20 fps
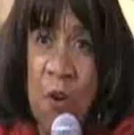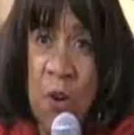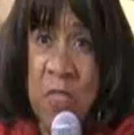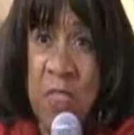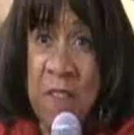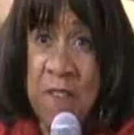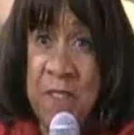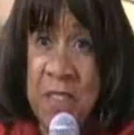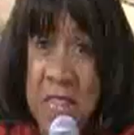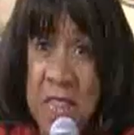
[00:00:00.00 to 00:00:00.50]

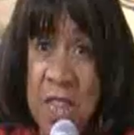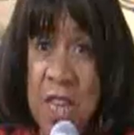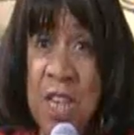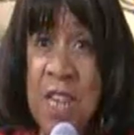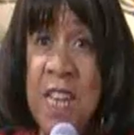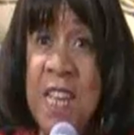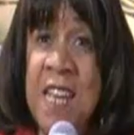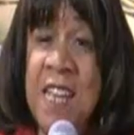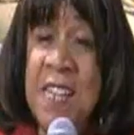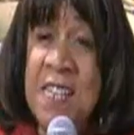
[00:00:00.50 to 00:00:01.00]
for the
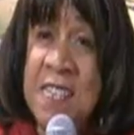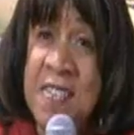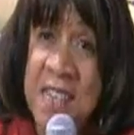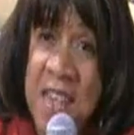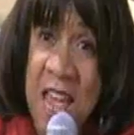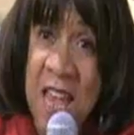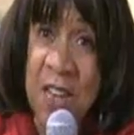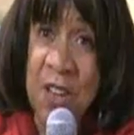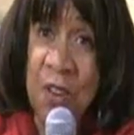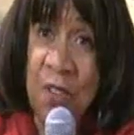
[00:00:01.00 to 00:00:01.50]
vision is
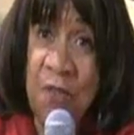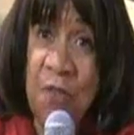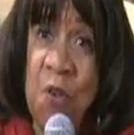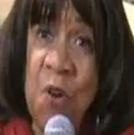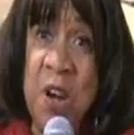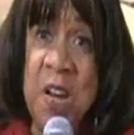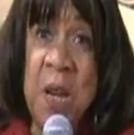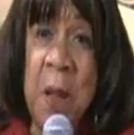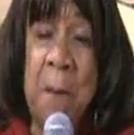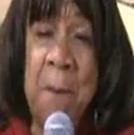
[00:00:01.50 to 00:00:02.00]
yet
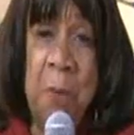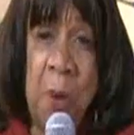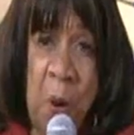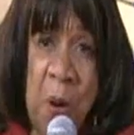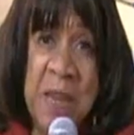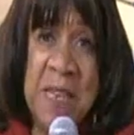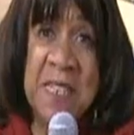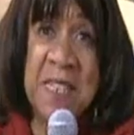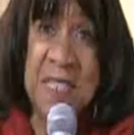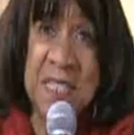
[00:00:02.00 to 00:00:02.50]
for an
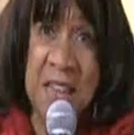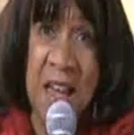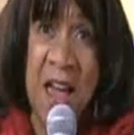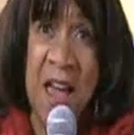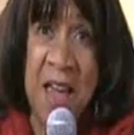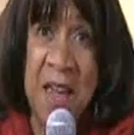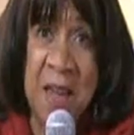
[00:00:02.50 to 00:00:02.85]
appointed